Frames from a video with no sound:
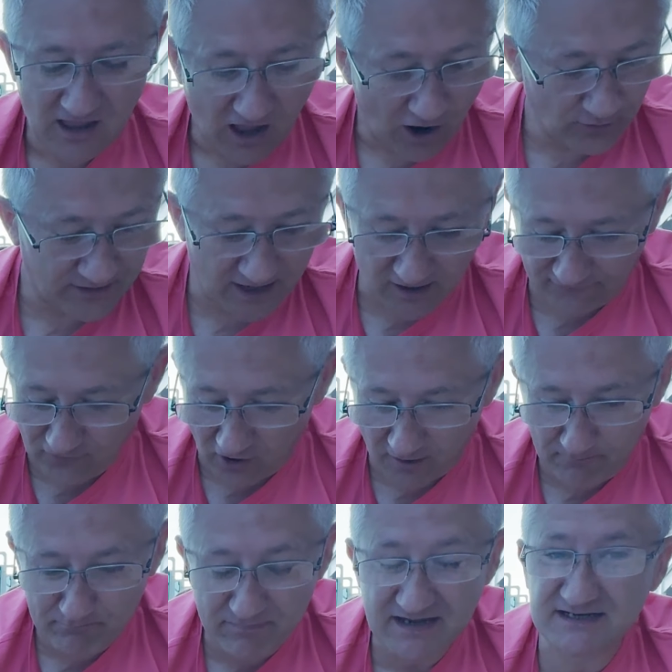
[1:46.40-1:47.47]
Okay, I've got a
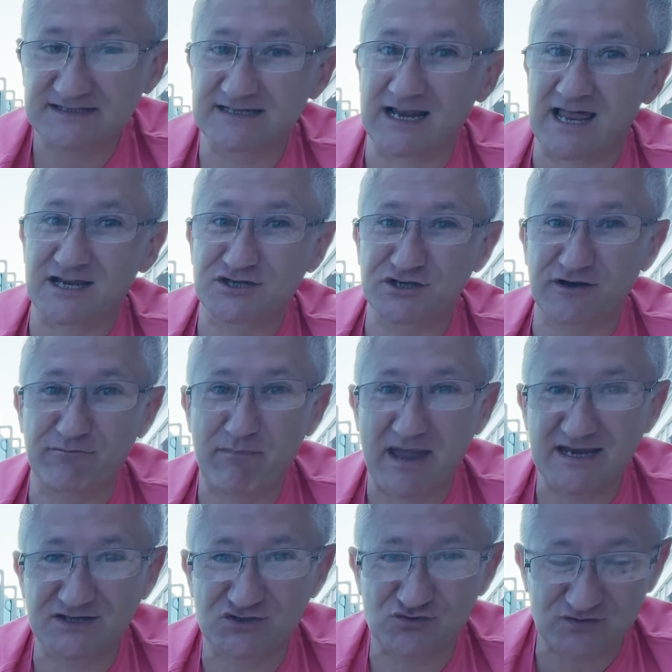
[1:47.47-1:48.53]
big selection of
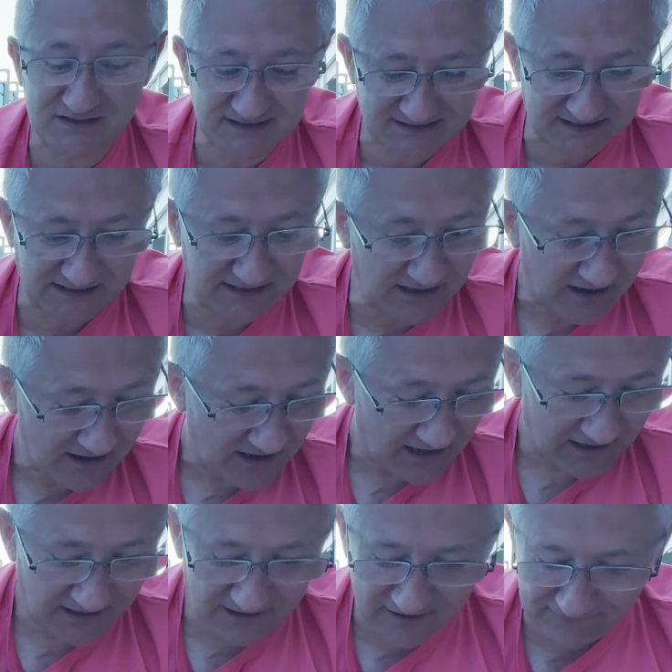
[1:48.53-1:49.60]
pastries and
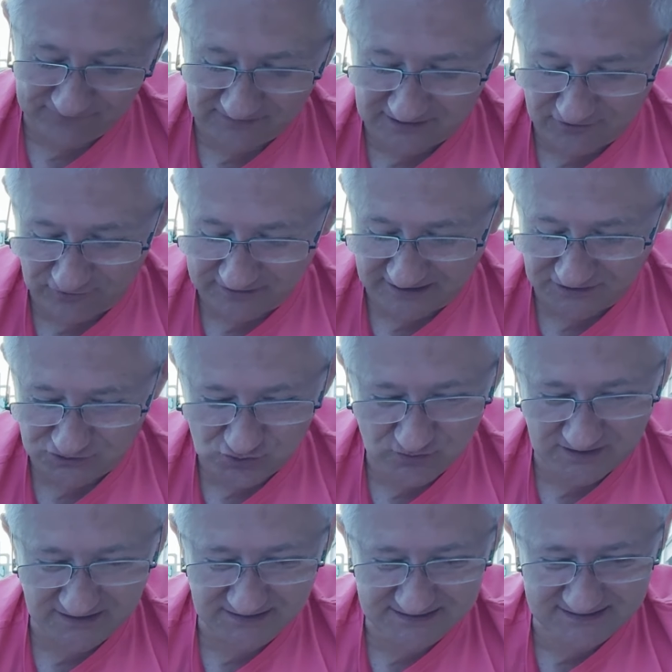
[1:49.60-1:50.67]
lovely looking
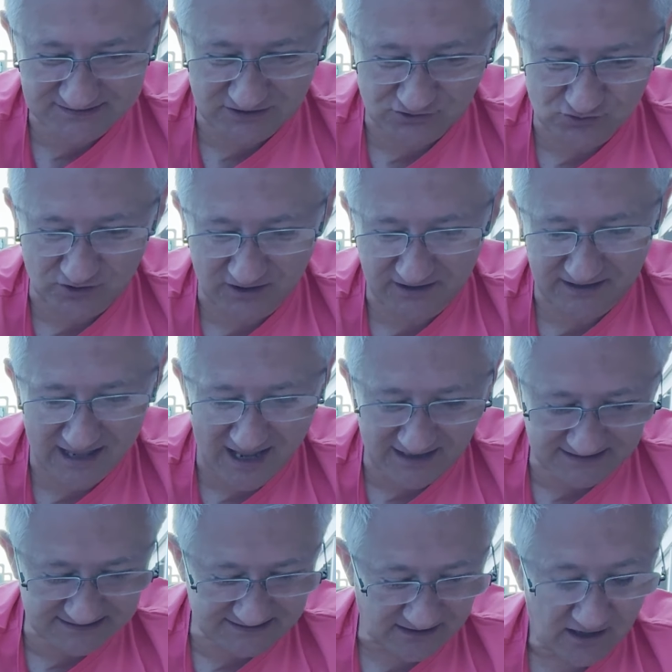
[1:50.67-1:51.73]
treats to try
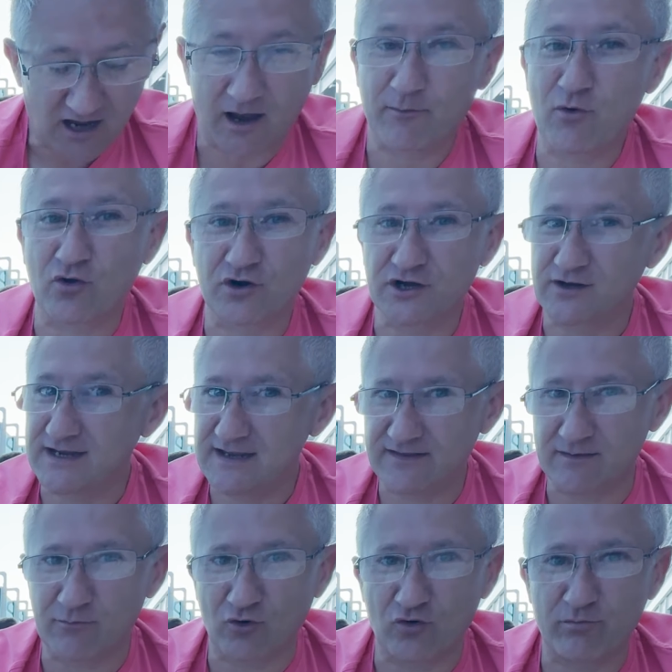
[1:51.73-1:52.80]
next. I'm not going to eat
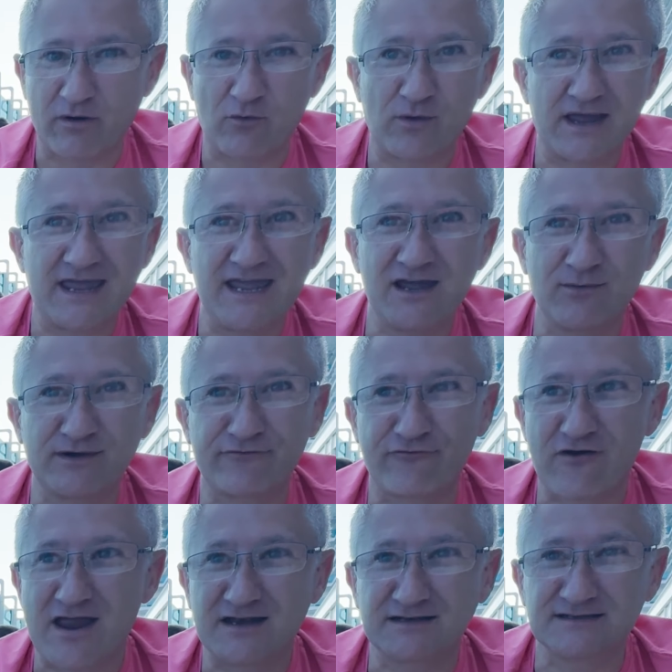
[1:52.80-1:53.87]
them all, but we're here with
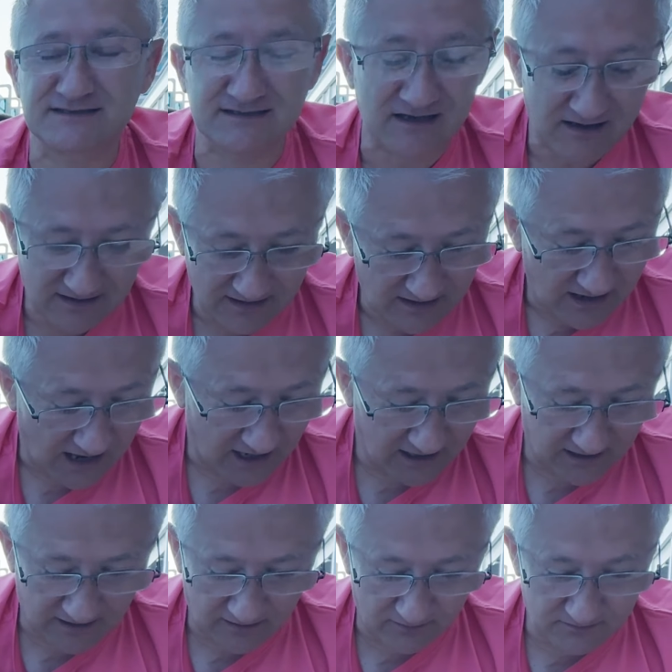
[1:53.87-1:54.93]
friends,
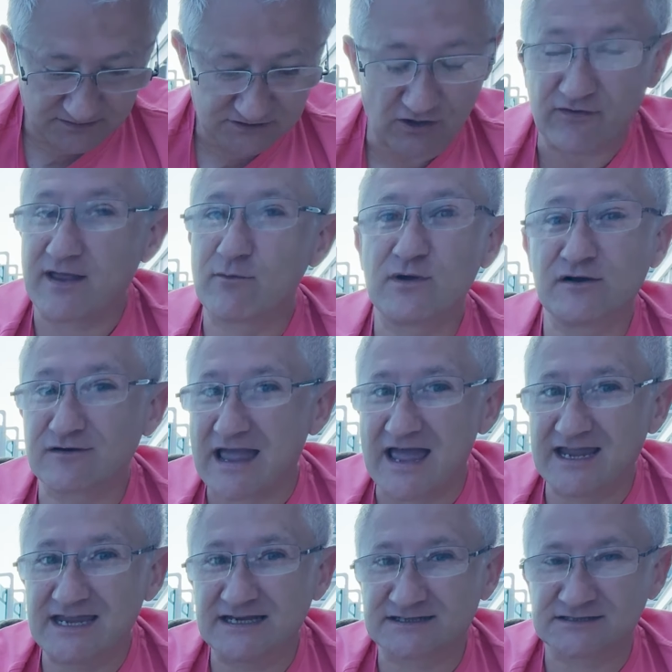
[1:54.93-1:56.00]
so they will get
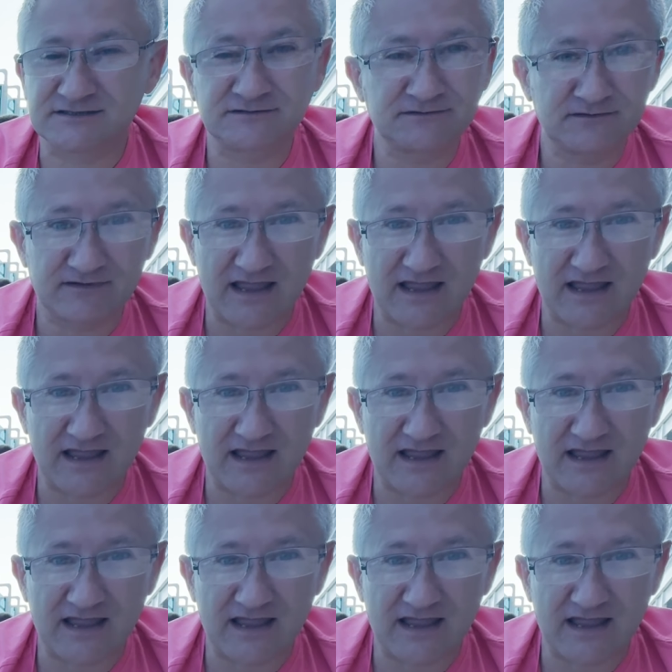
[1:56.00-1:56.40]
eaten.